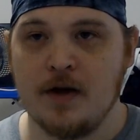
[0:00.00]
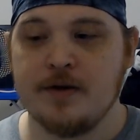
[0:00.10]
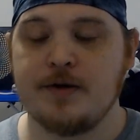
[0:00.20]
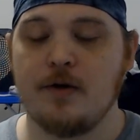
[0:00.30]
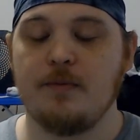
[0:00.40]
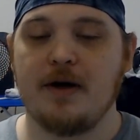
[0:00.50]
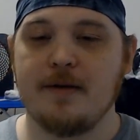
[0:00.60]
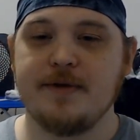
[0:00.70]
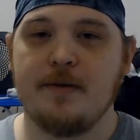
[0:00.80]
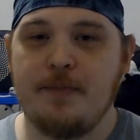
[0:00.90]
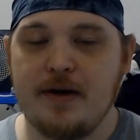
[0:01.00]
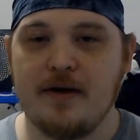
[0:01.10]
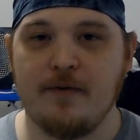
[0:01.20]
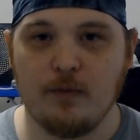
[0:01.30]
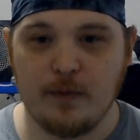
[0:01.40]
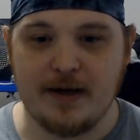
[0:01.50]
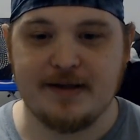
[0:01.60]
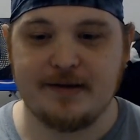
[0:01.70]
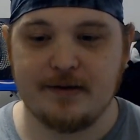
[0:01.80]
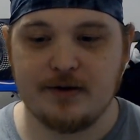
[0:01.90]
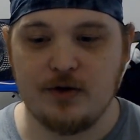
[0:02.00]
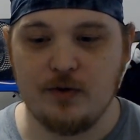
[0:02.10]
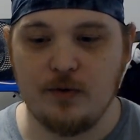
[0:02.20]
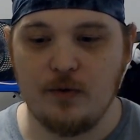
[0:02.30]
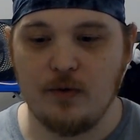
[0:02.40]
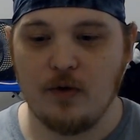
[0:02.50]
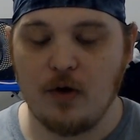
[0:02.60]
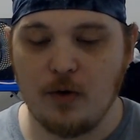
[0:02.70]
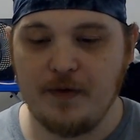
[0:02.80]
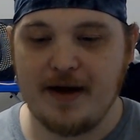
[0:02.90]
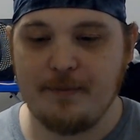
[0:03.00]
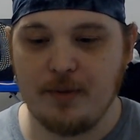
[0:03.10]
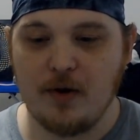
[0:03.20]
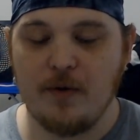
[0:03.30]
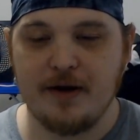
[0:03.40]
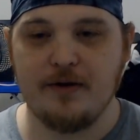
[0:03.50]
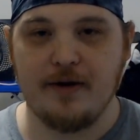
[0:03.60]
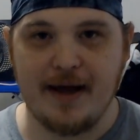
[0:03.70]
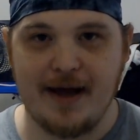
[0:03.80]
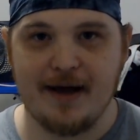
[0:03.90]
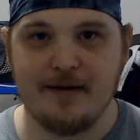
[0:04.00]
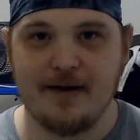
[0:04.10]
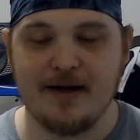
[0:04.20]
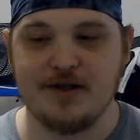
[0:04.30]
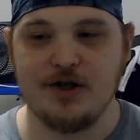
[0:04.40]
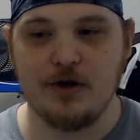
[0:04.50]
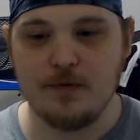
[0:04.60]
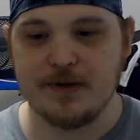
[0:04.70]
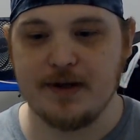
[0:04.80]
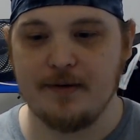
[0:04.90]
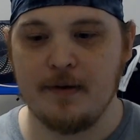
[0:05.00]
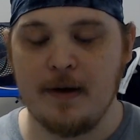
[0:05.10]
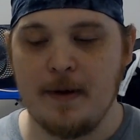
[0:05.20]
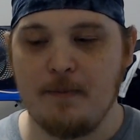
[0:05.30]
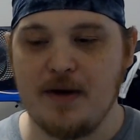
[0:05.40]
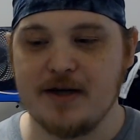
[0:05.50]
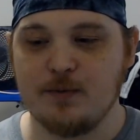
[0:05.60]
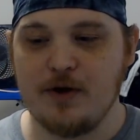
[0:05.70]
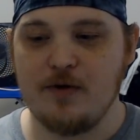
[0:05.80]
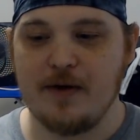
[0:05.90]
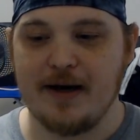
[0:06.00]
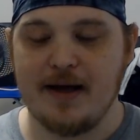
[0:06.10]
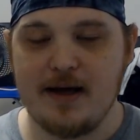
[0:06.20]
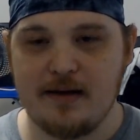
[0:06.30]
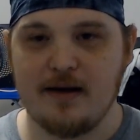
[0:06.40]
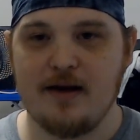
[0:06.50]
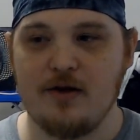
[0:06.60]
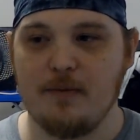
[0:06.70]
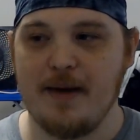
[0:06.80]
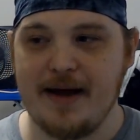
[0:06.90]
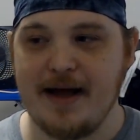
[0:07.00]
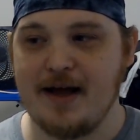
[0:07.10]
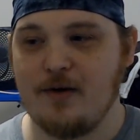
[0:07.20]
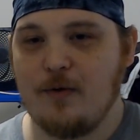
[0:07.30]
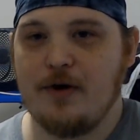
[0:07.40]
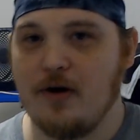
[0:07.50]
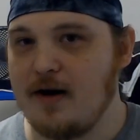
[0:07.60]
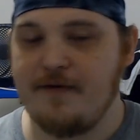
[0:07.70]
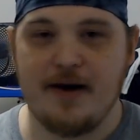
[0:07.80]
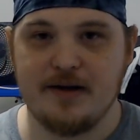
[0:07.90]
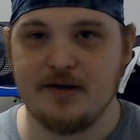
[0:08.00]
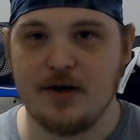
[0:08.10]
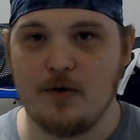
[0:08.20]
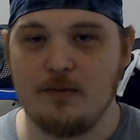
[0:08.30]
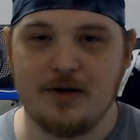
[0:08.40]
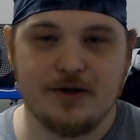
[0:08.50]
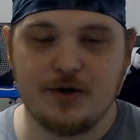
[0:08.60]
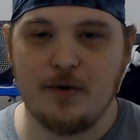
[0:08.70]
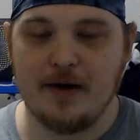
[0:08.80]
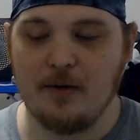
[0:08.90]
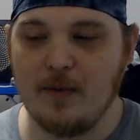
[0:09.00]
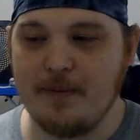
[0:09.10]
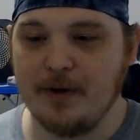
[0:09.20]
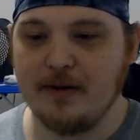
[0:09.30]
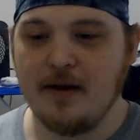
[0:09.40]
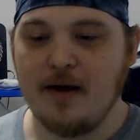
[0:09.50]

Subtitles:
So it becomes a bit of a risk to hold that bow in your hand and to use it, because when you get hit in your main hand or your offhand zone, because it's a two-handed weapon,